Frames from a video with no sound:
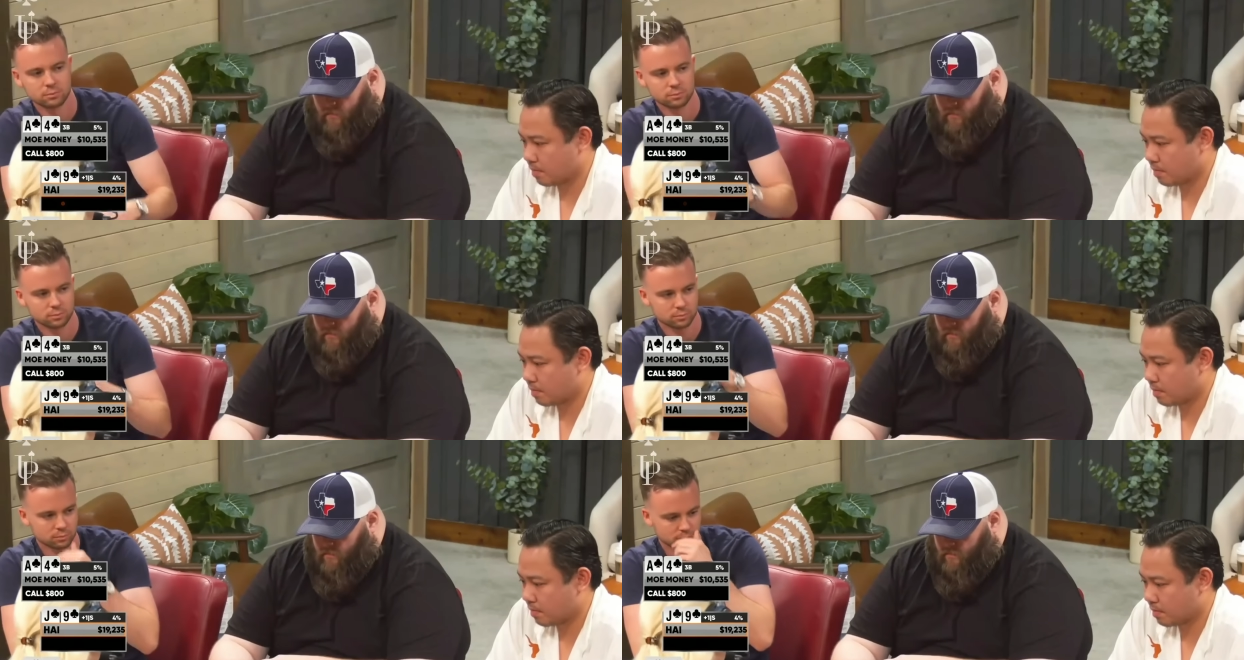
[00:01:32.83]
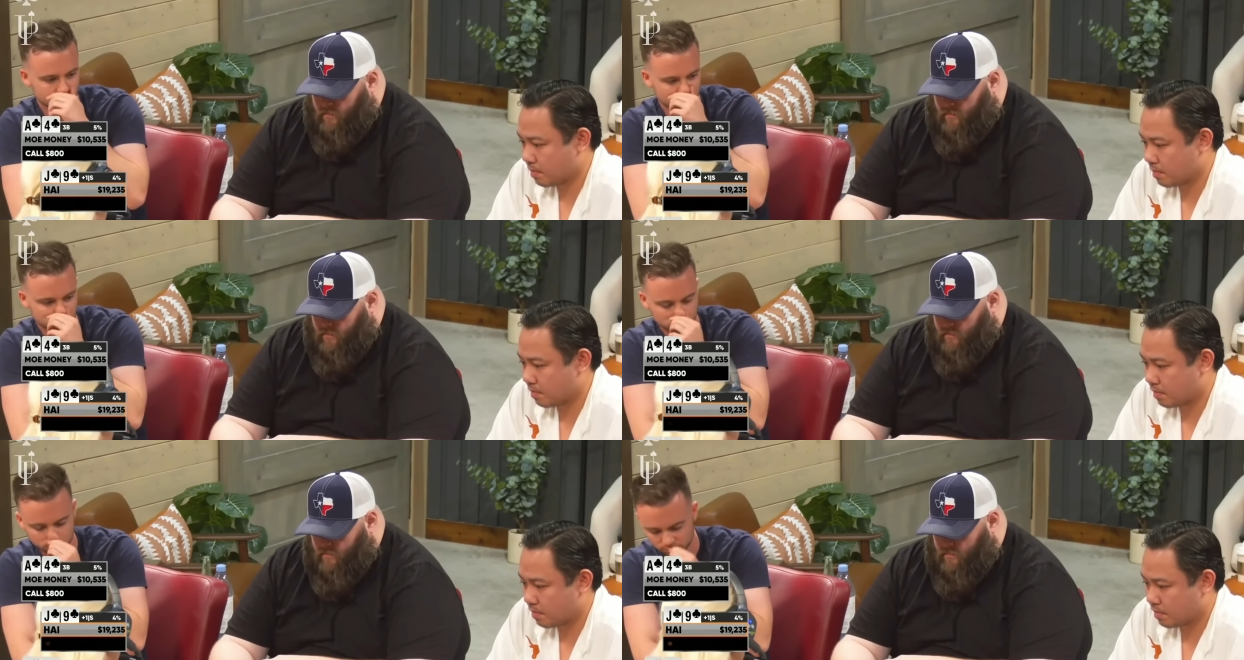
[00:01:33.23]

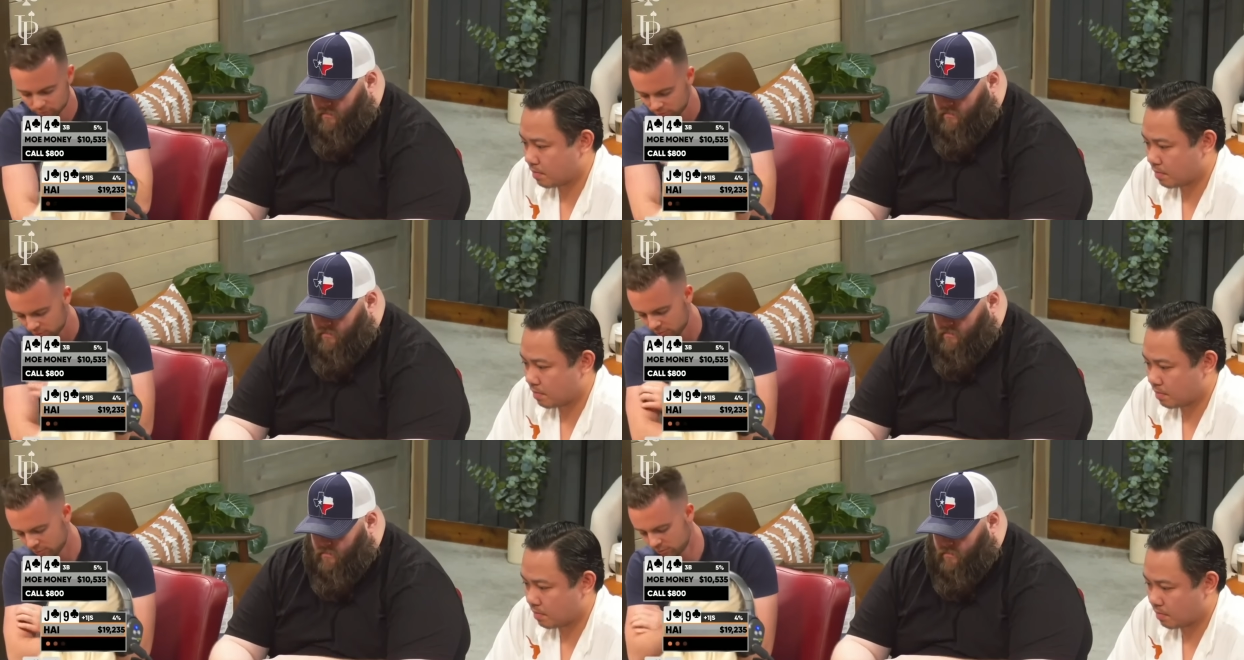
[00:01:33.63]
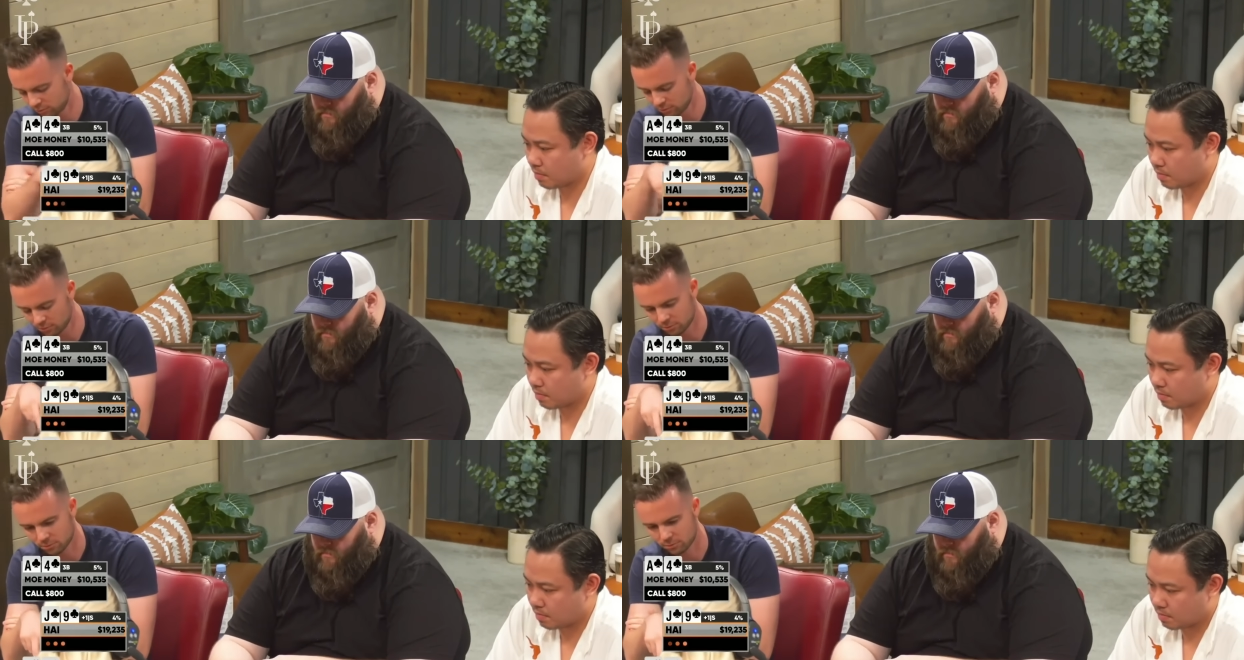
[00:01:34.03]

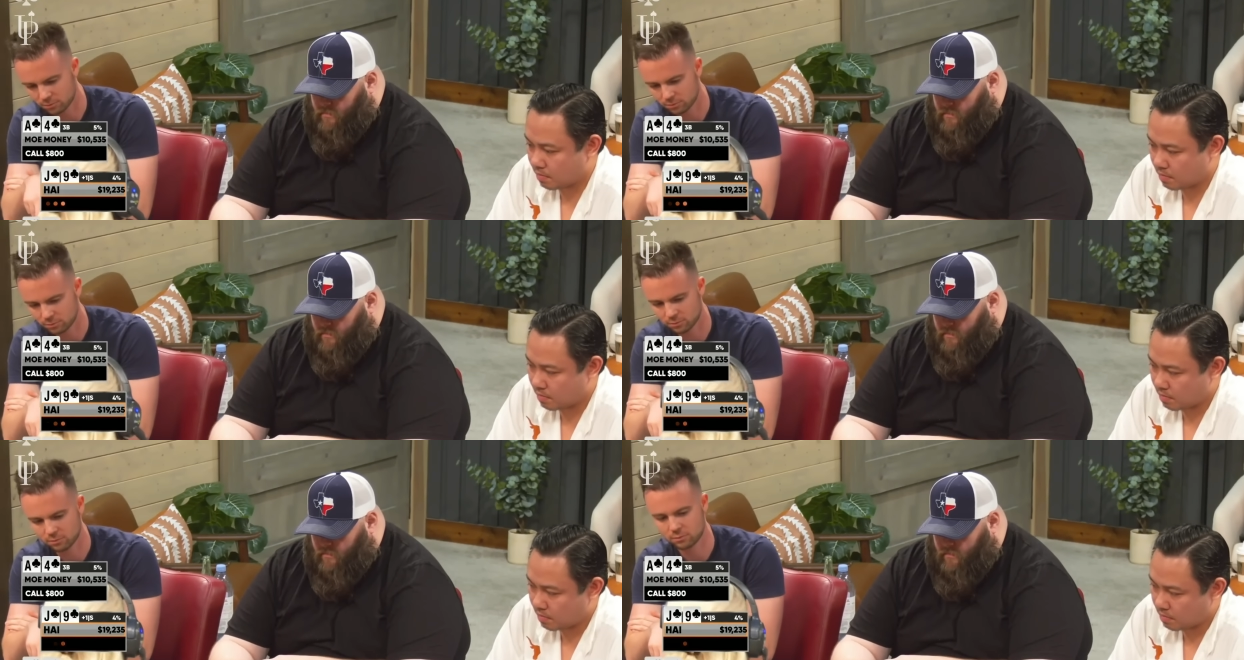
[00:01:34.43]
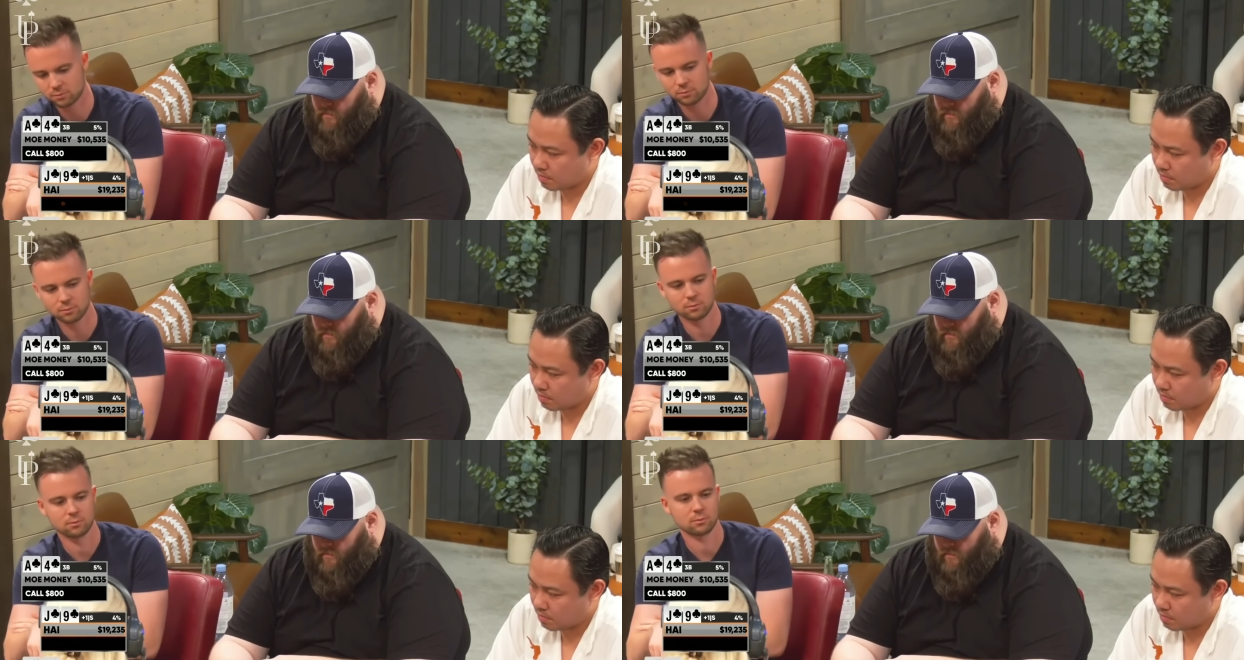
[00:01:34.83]

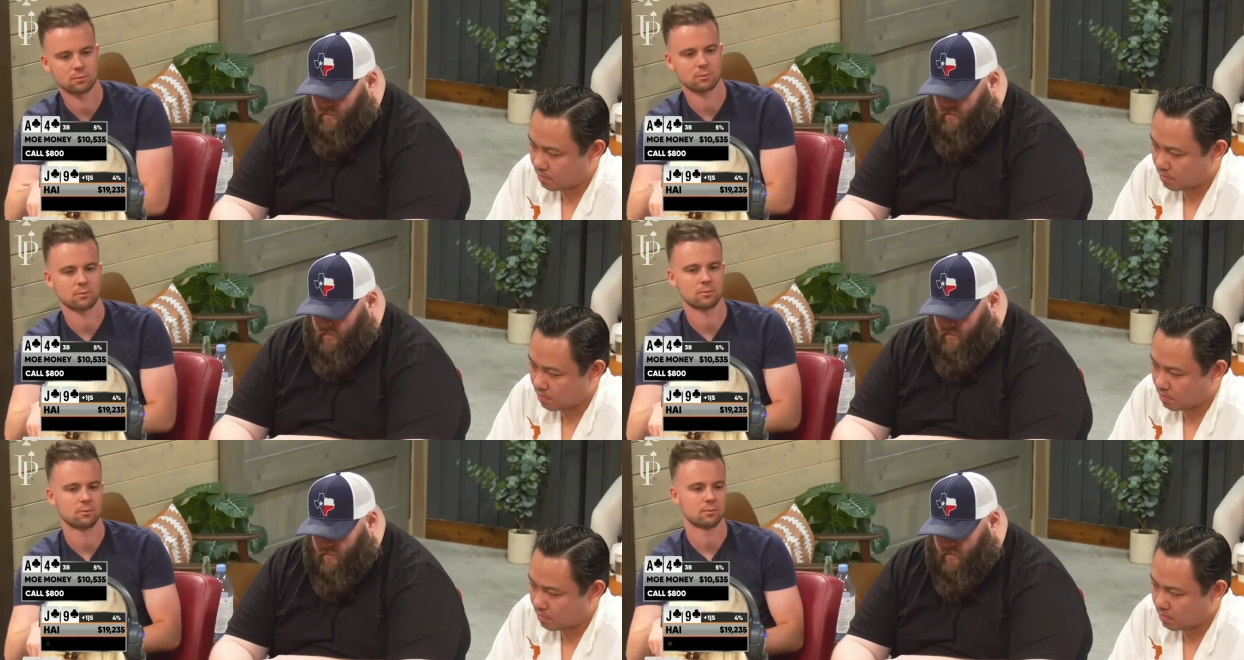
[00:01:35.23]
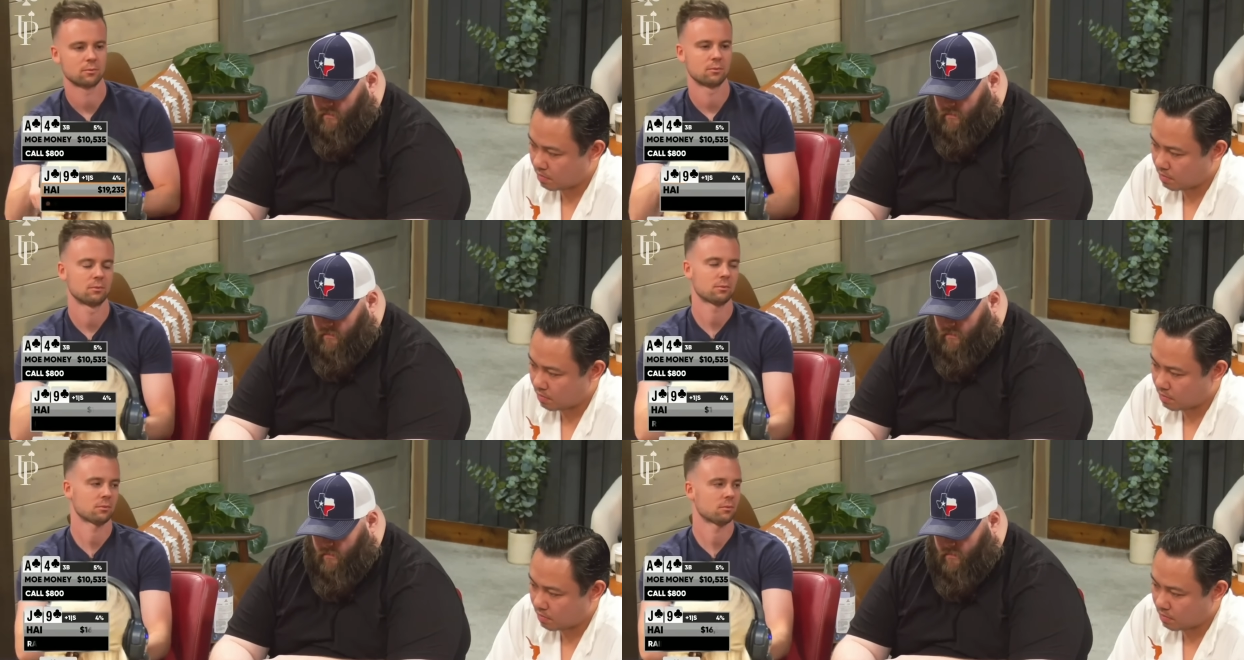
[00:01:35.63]

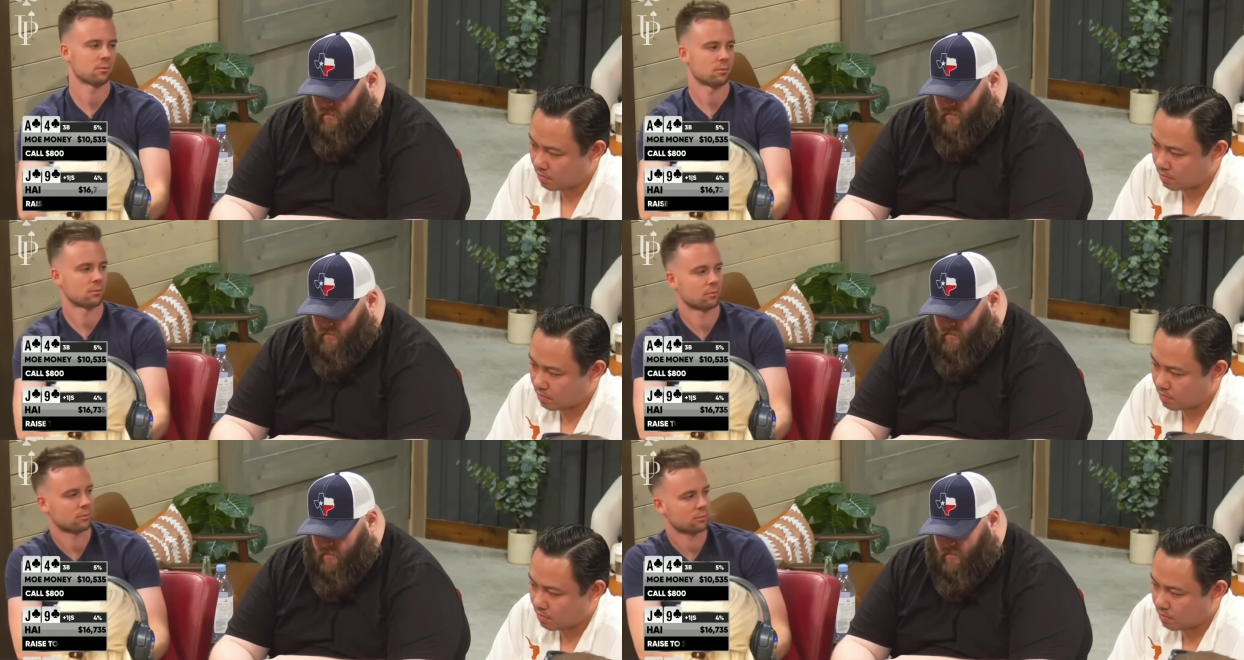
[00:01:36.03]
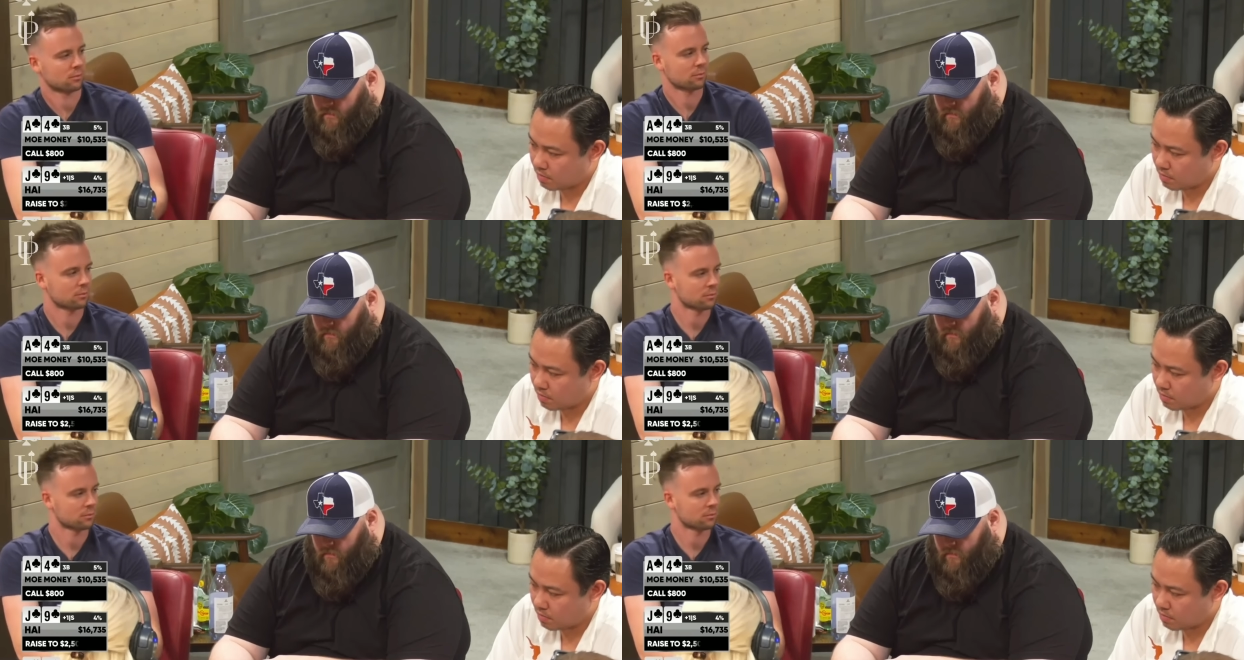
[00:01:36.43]
[no speech]